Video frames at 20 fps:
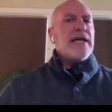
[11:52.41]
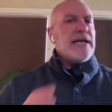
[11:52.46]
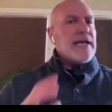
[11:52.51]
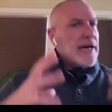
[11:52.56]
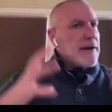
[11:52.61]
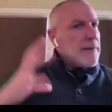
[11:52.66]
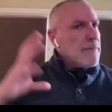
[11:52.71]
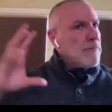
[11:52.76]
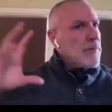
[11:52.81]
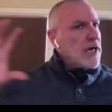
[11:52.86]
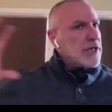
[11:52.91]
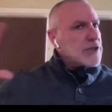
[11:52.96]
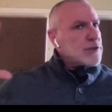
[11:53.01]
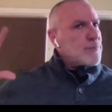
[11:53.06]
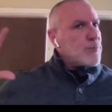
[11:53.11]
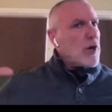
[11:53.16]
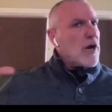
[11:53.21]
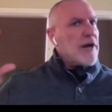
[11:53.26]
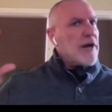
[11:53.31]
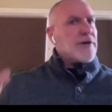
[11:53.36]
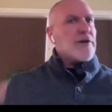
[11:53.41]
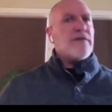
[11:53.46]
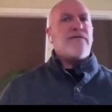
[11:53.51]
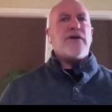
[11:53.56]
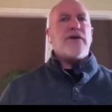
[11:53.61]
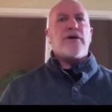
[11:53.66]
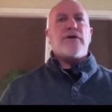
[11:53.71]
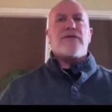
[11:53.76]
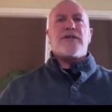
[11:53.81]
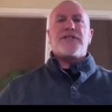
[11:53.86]
He had a much broader
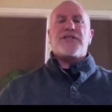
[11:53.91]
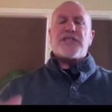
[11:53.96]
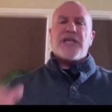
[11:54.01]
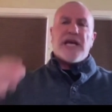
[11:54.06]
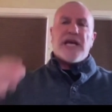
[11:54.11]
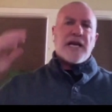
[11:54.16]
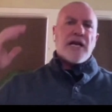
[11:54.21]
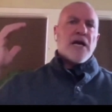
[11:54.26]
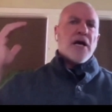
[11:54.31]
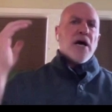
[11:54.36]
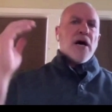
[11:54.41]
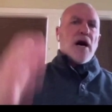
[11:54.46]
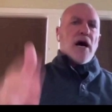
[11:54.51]
view than saying,